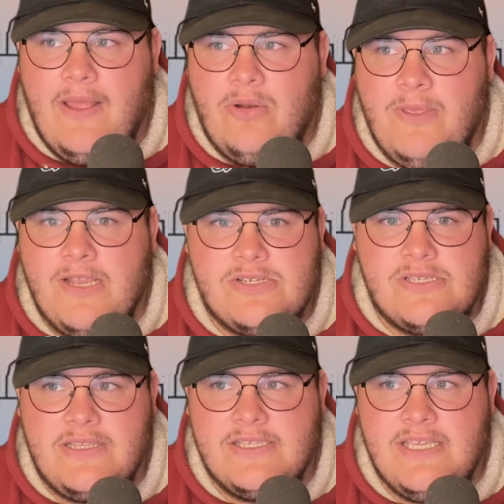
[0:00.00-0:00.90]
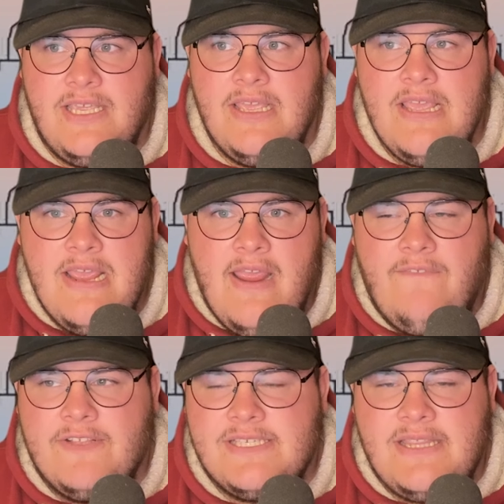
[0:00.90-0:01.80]
It'll be interesting to see
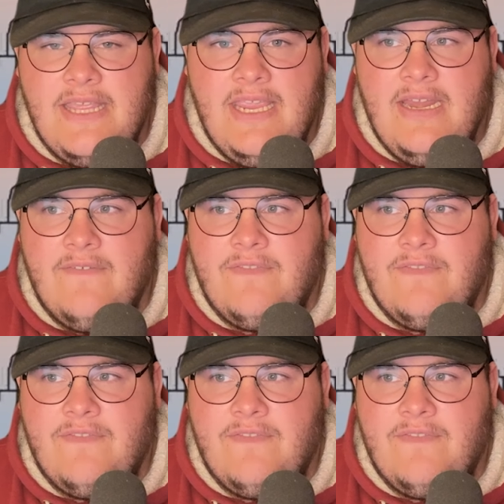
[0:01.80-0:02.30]
if it's Steen,